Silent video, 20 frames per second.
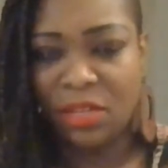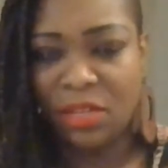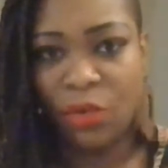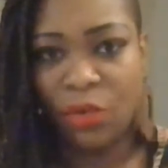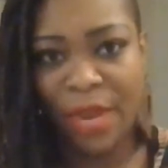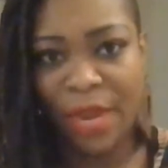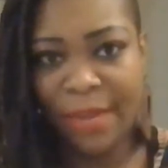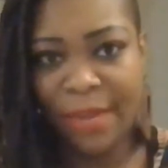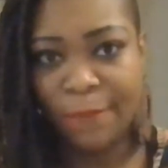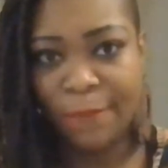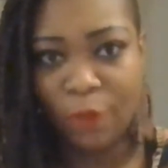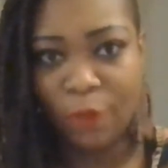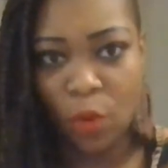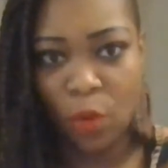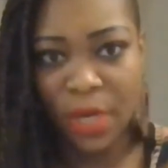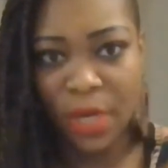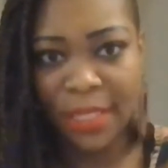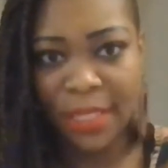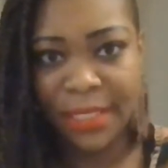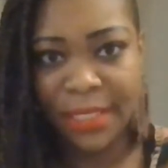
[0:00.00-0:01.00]
great
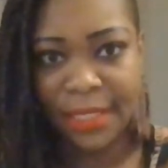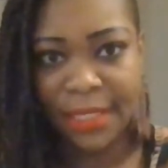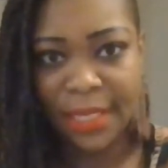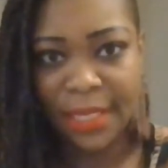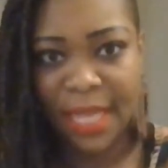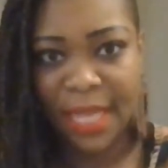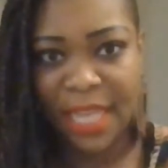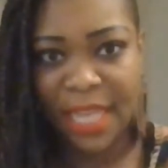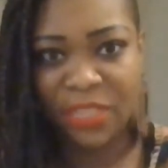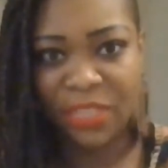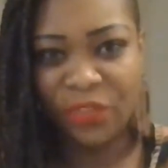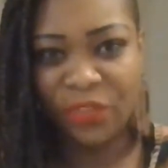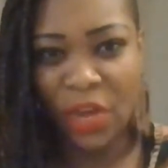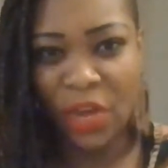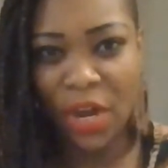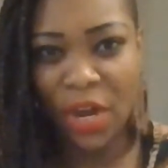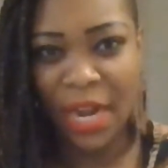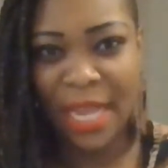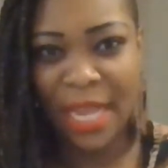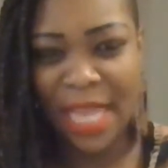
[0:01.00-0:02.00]
force as
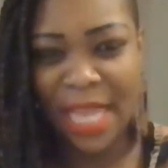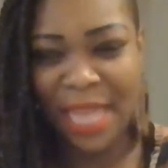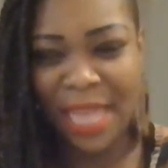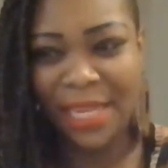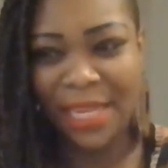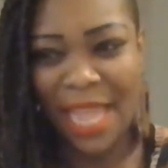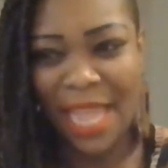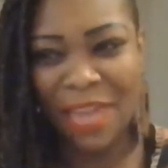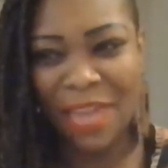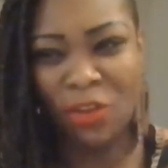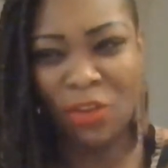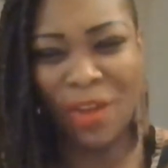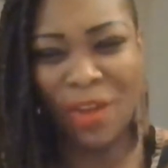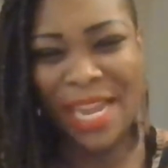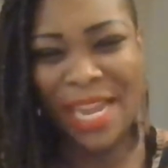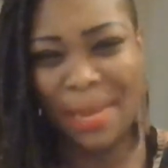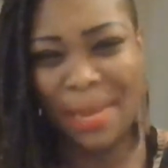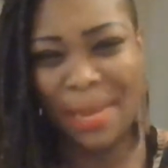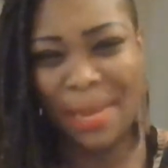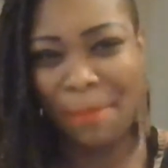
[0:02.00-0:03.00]
far and
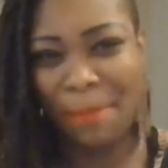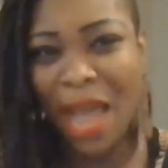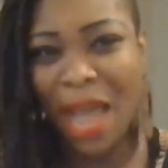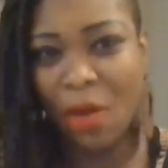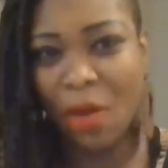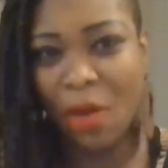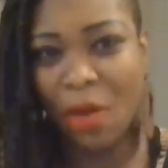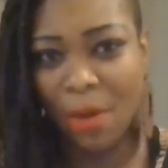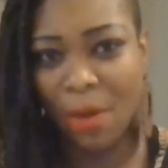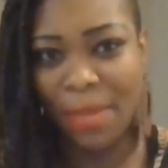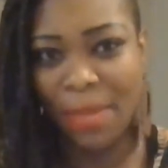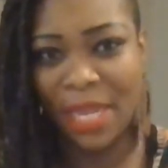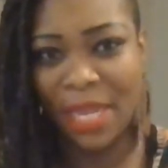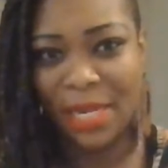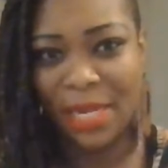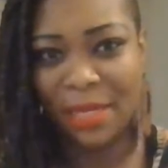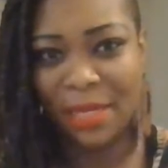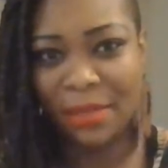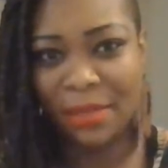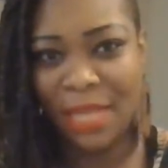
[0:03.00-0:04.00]
great empowerment
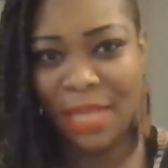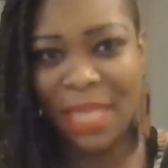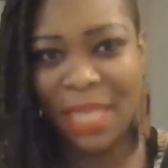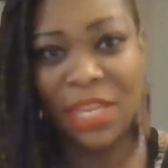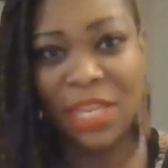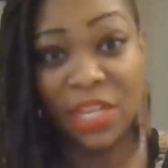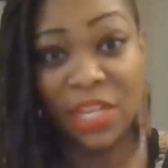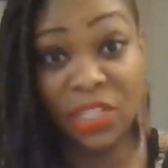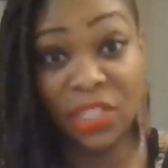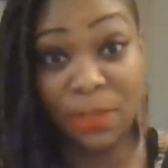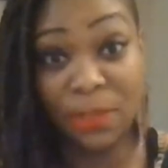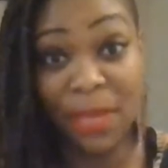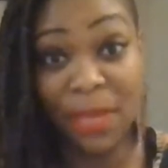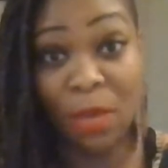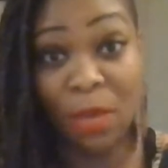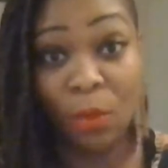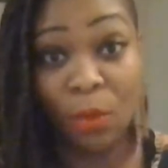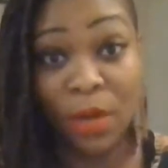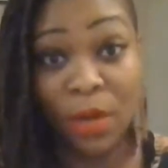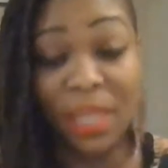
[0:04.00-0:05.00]
in your
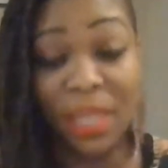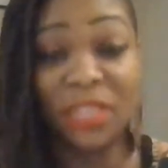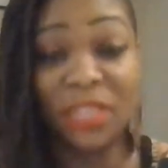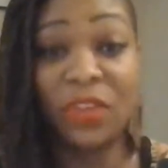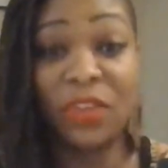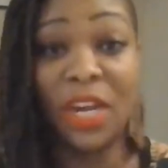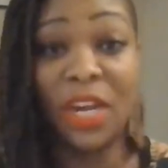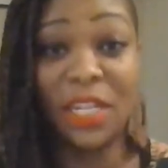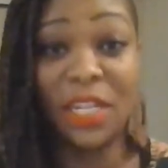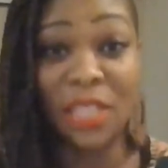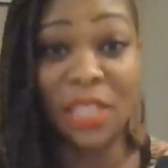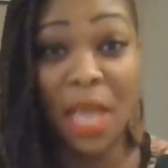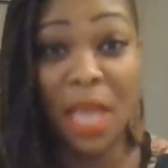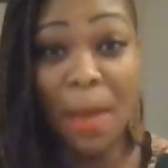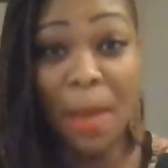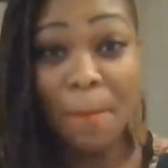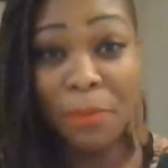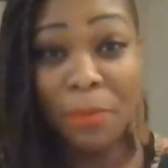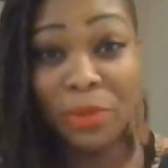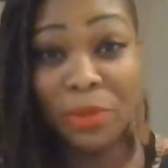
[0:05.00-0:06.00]
spell work as far as
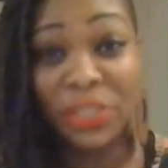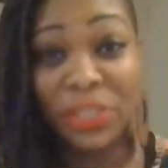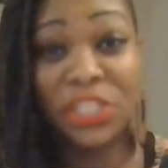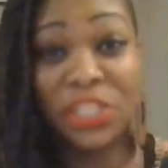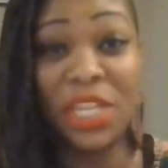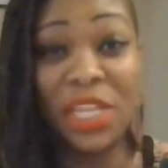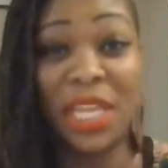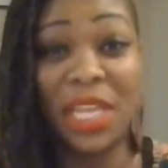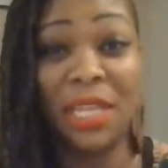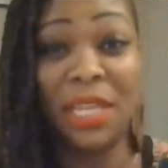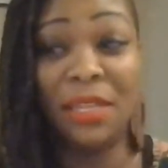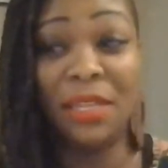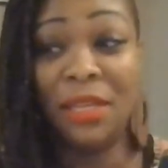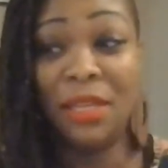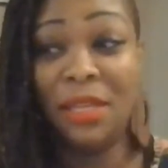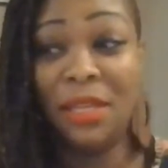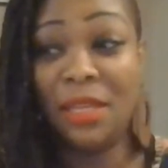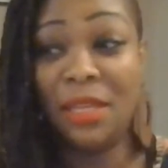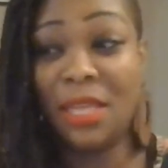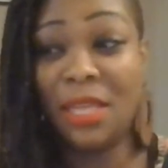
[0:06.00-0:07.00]
pushing
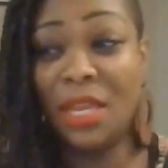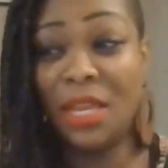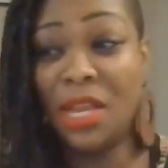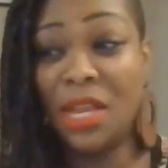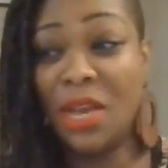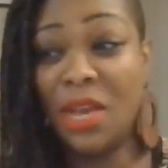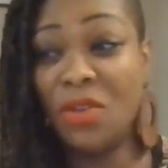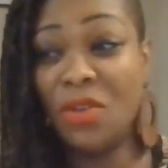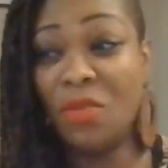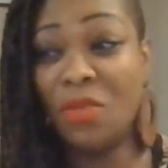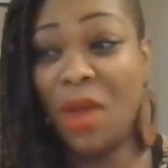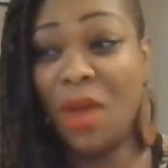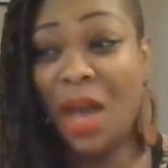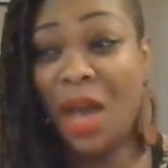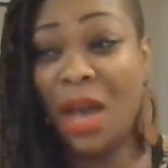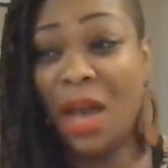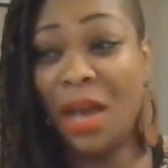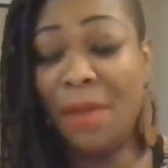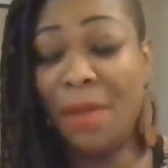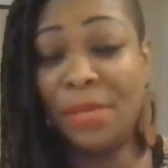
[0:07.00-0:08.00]

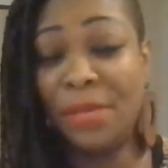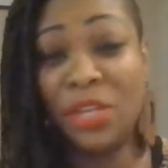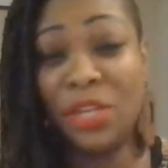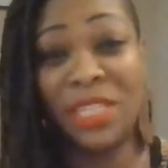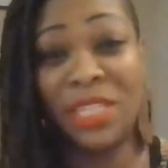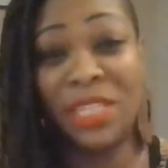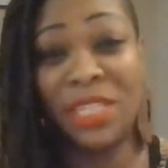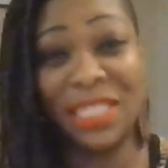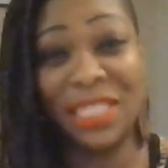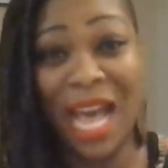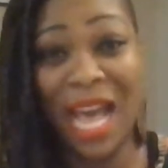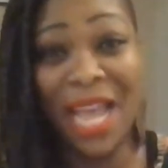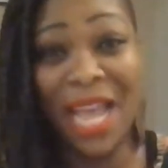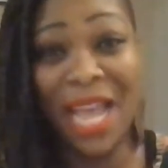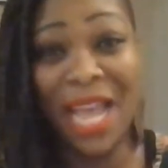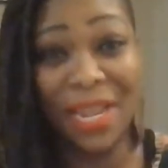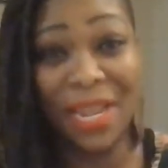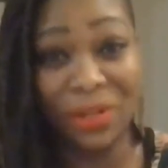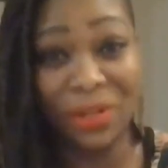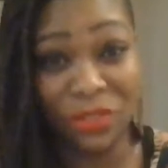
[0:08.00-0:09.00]
your
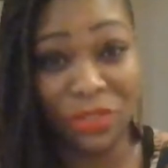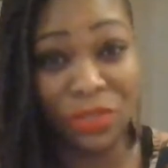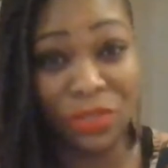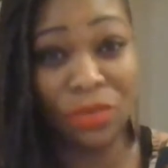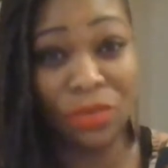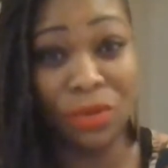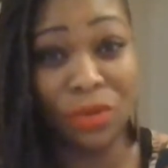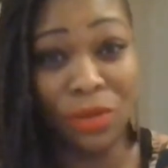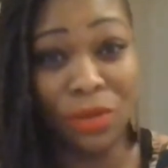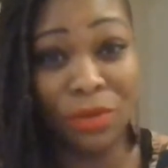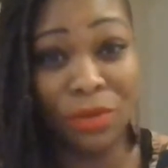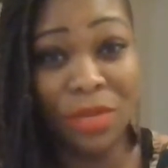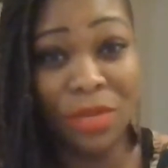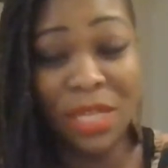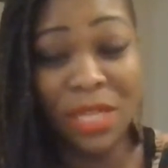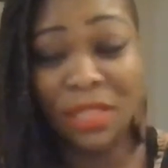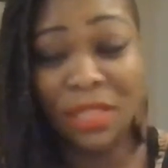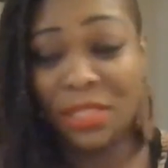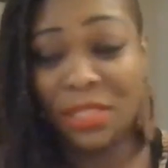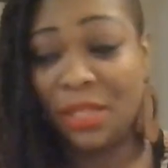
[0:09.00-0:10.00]
desires through
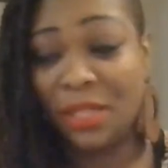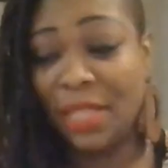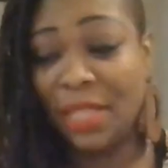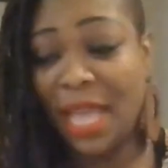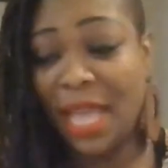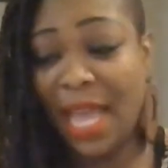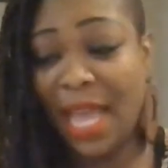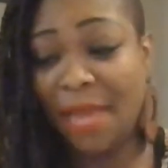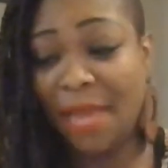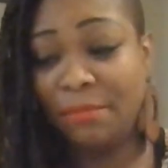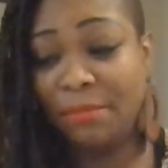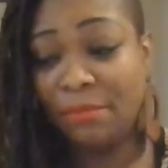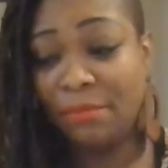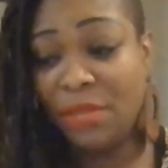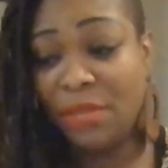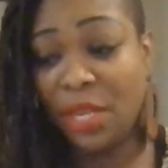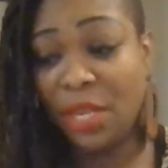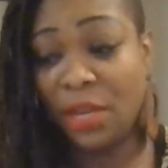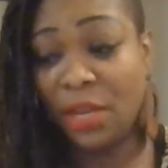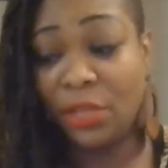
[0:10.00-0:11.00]
so that
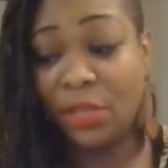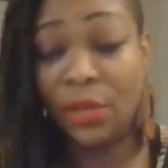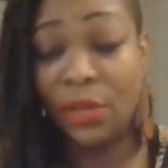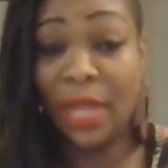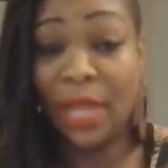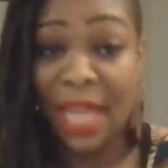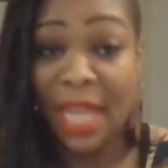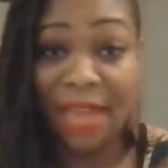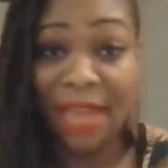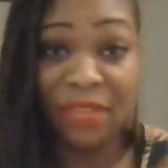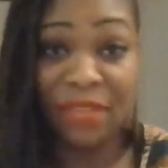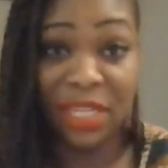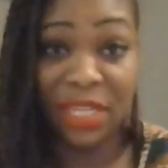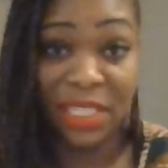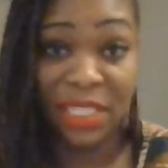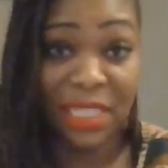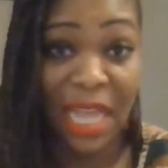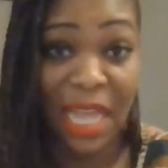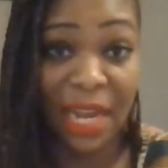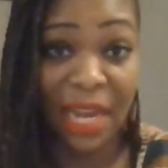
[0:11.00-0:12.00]
you can have your
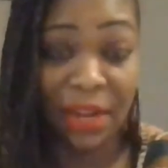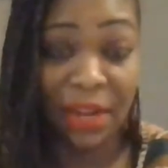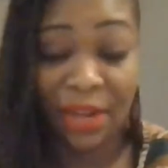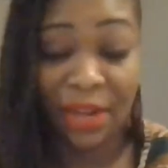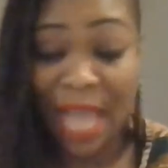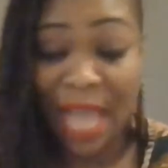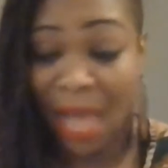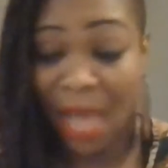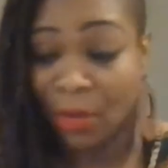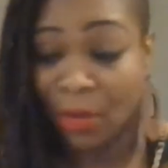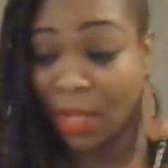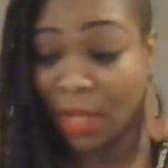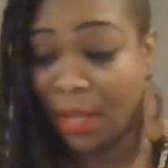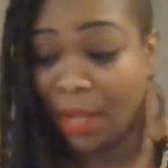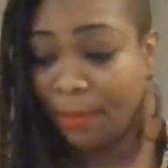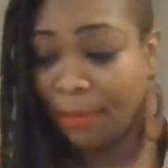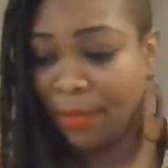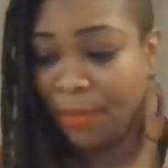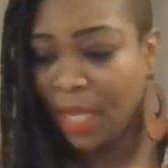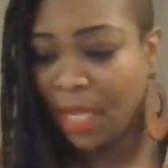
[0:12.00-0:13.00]
desired
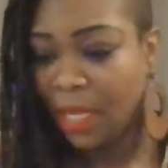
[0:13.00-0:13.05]
outcome.